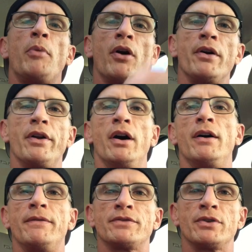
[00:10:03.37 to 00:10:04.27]
part
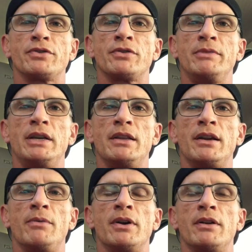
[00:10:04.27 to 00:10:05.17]
of social media
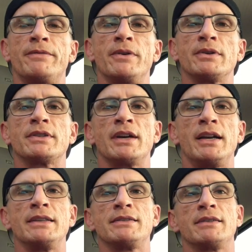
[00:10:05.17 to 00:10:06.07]
that I wanted to focus
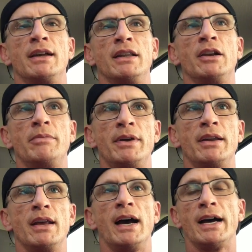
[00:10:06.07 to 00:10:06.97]
on is a little
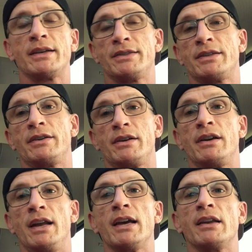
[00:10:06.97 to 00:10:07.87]
bit, I consider
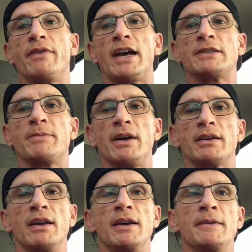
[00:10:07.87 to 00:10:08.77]
it a negative
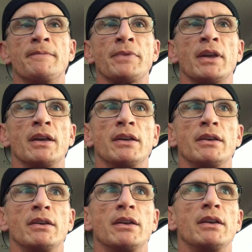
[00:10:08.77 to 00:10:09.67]
aspect.
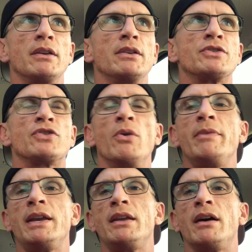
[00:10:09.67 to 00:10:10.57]
So
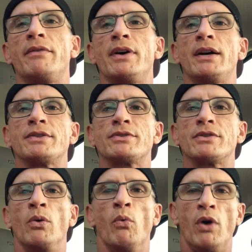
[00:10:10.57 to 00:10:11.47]
many of
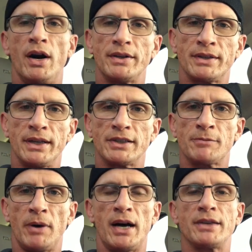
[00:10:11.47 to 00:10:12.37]
us want to get
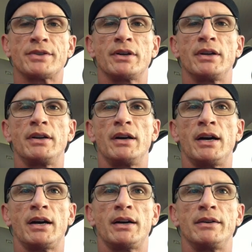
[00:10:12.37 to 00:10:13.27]
sponsored.
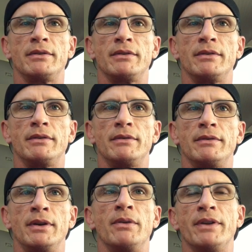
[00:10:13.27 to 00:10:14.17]

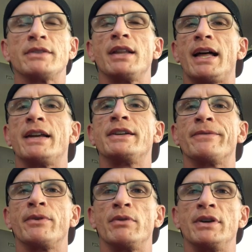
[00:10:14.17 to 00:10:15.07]
There's a lot of
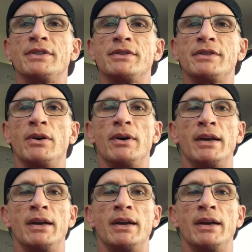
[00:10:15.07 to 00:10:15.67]
different reasons.